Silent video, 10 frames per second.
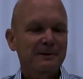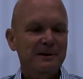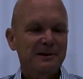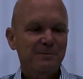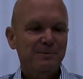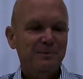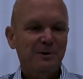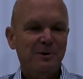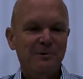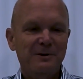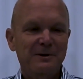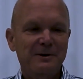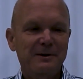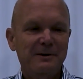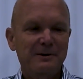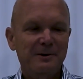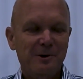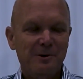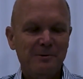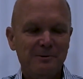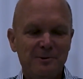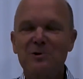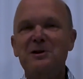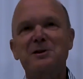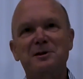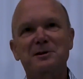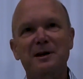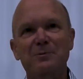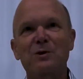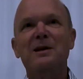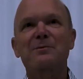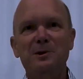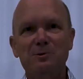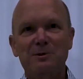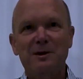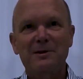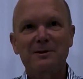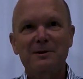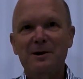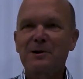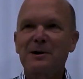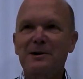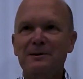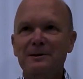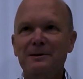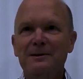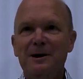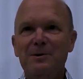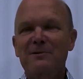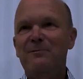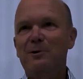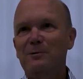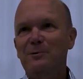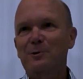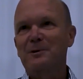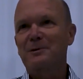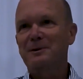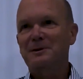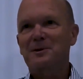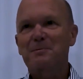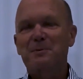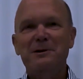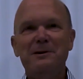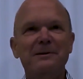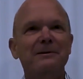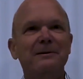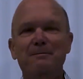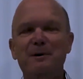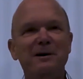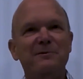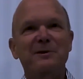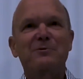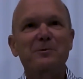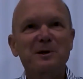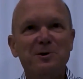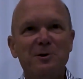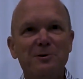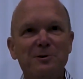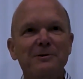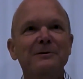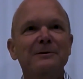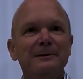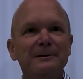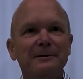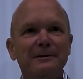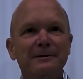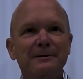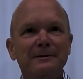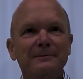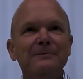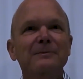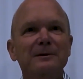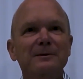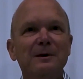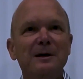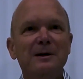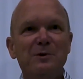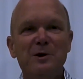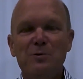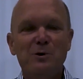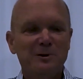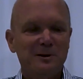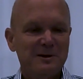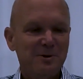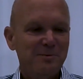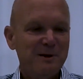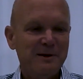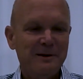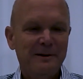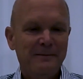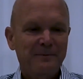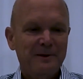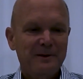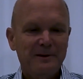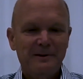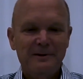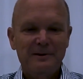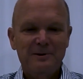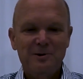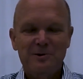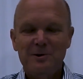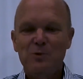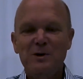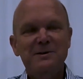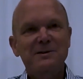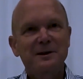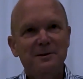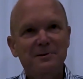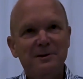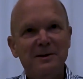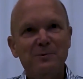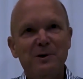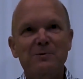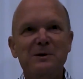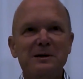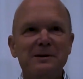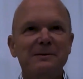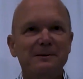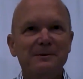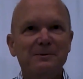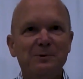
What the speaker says: is on the strategic side. What can we do together? How can Volvo and this company benefit from each other? We don't want this to be just a one-sided thing where we